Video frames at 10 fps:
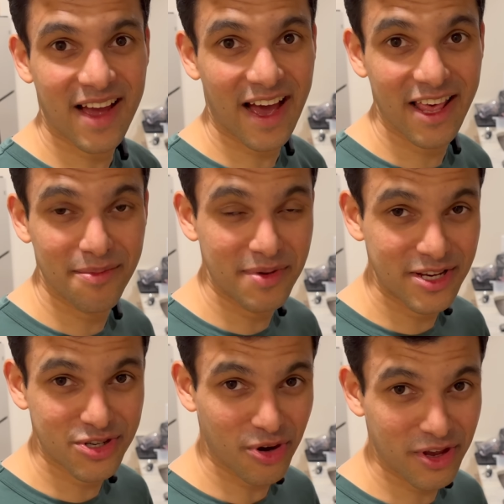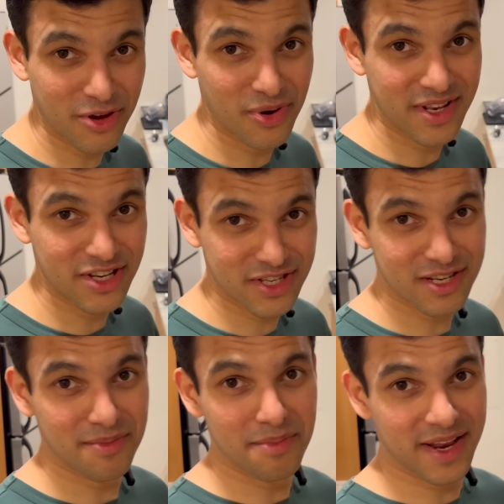I'll be showing you in just
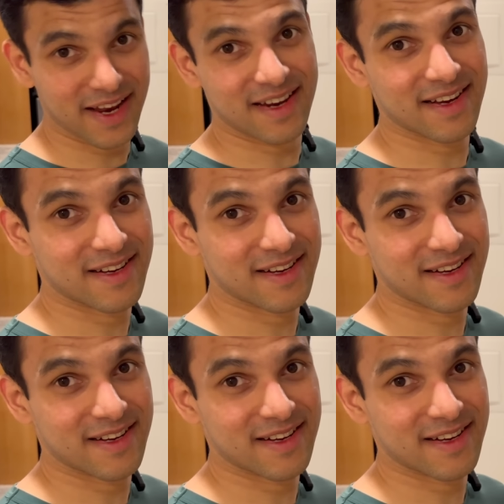a minute.